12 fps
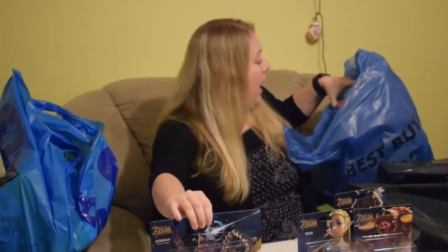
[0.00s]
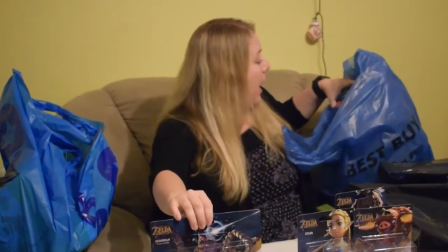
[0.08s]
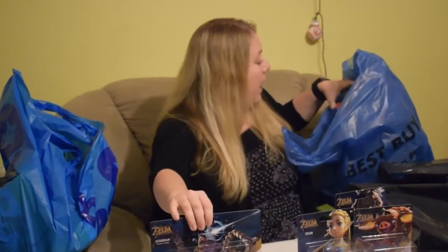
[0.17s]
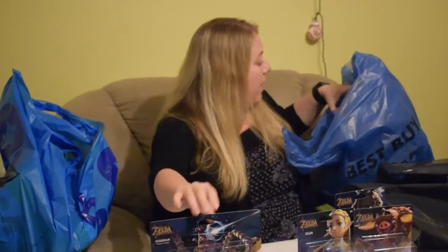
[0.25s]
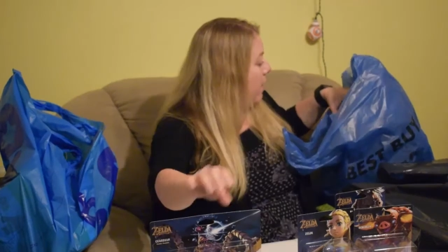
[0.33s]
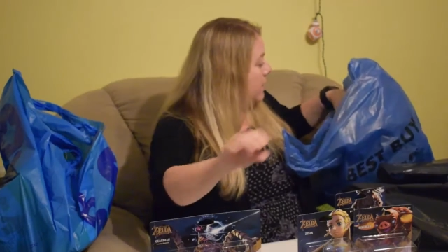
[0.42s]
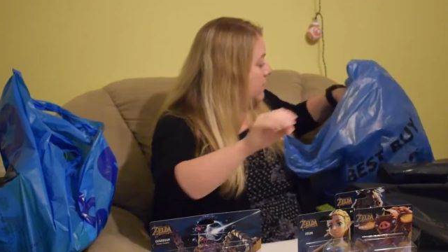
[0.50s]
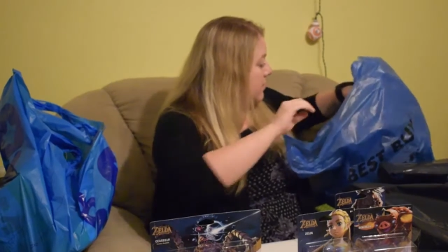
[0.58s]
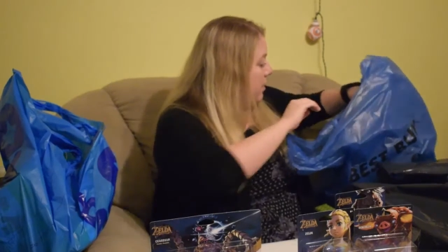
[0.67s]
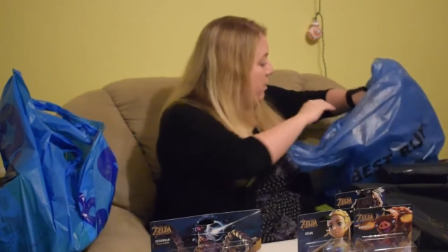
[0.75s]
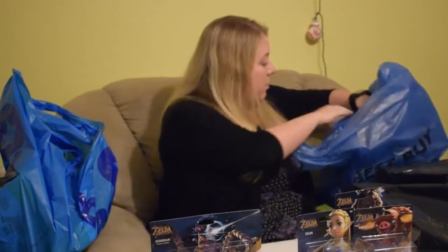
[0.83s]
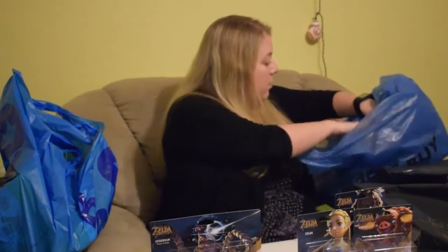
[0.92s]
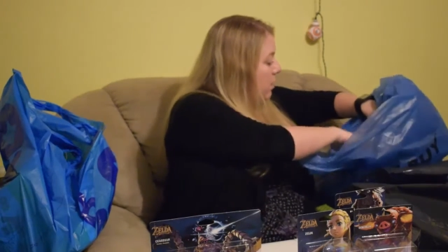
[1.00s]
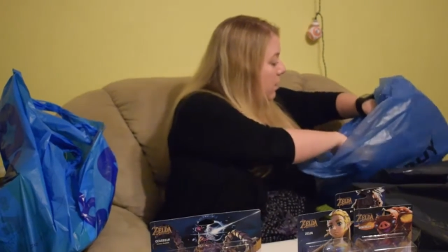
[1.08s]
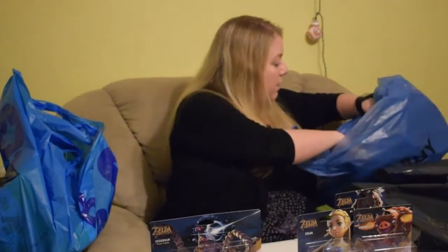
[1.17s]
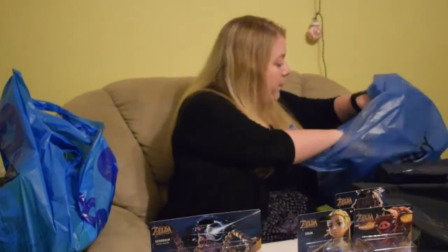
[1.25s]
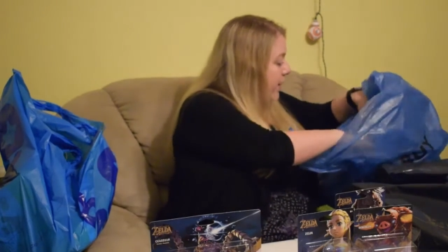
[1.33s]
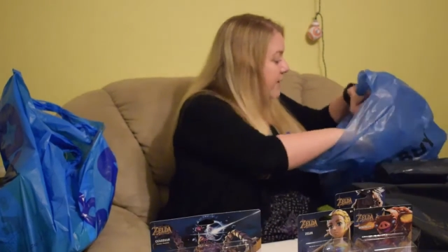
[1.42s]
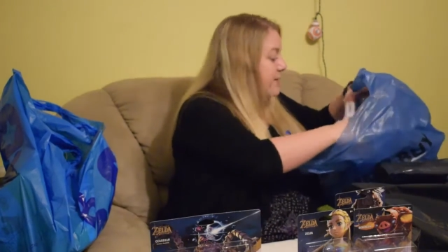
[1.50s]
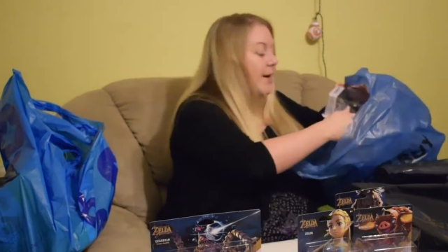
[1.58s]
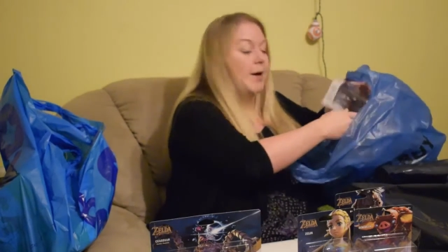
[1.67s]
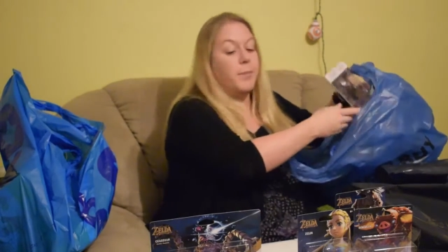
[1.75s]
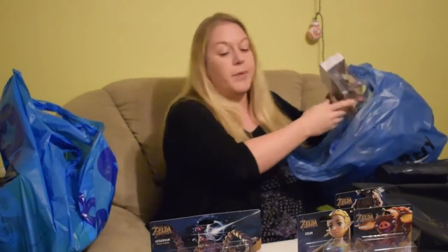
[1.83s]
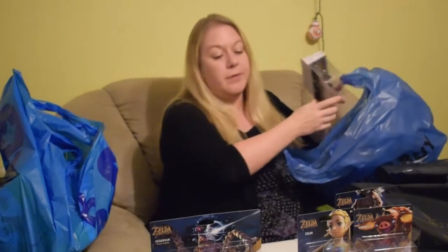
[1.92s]
I also picked
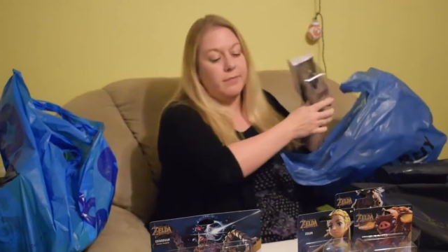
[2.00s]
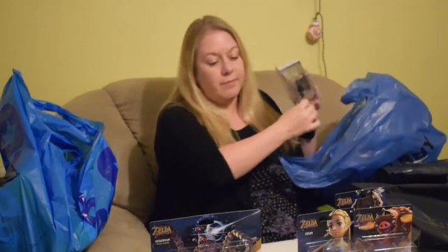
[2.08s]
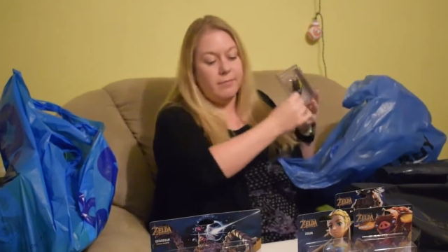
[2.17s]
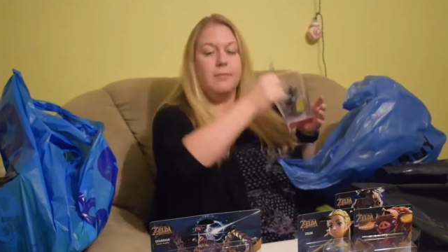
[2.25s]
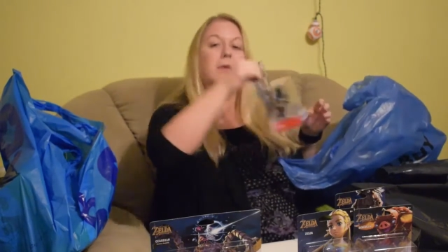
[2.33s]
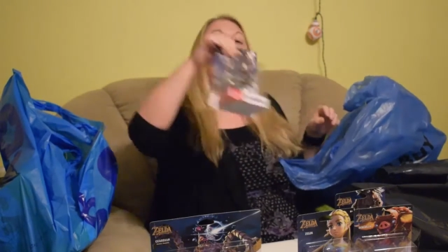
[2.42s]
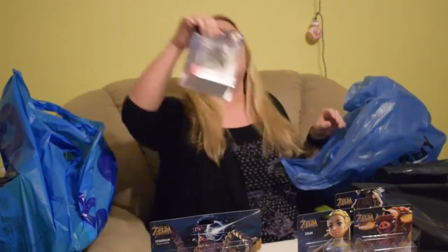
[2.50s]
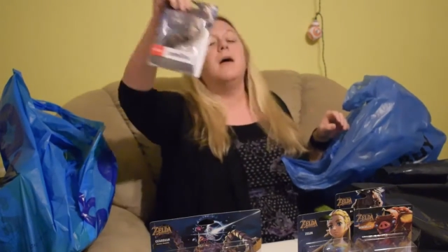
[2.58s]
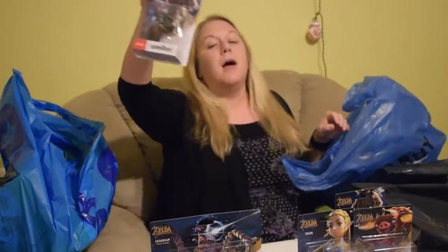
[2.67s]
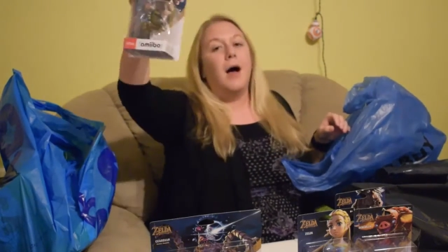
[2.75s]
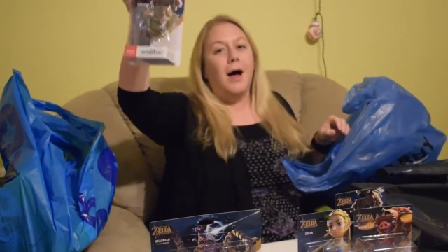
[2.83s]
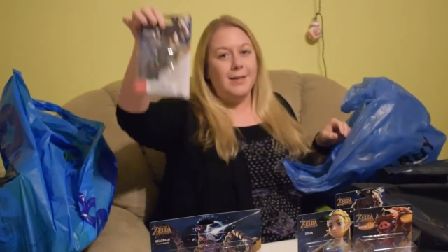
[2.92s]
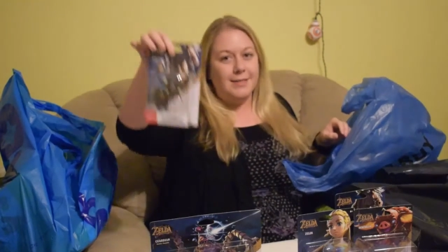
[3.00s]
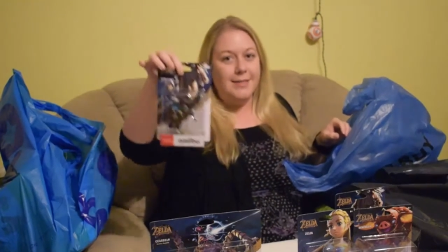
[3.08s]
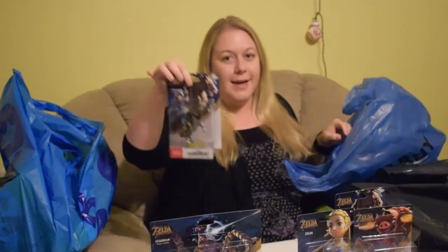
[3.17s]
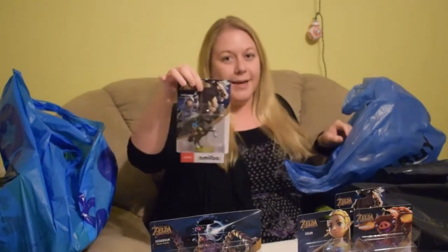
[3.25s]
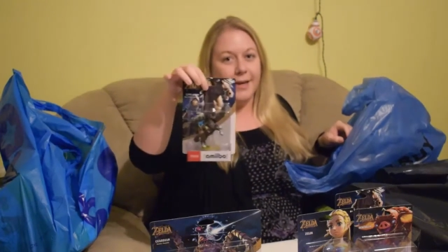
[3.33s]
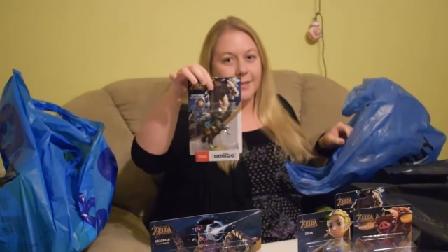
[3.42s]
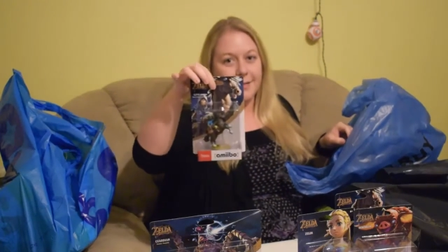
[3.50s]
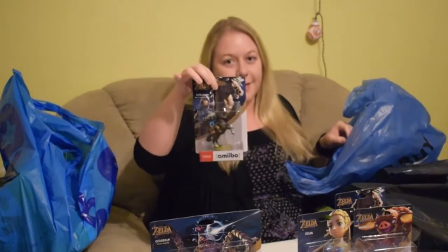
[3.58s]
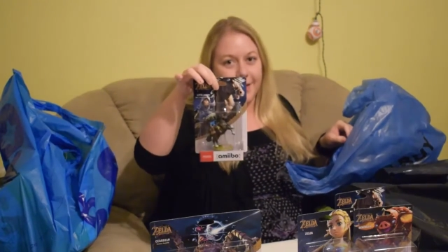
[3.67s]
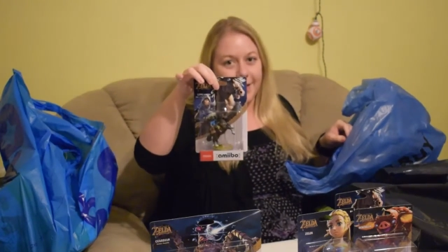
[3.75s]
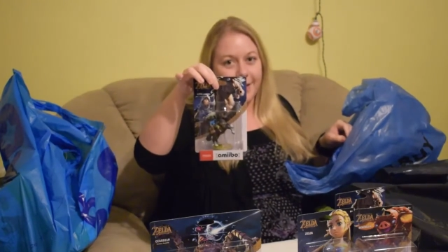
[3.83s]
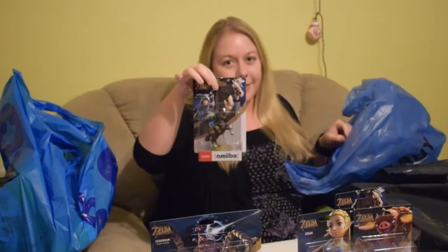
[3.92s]
up a second
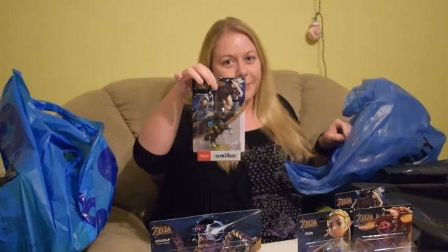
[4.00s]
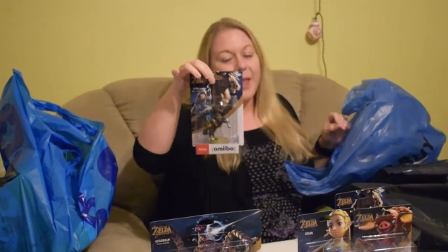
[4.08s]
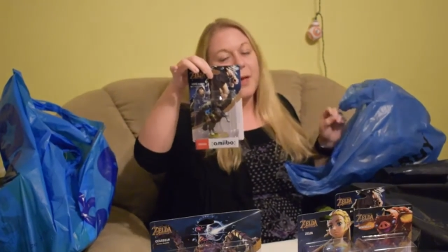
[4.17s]
Link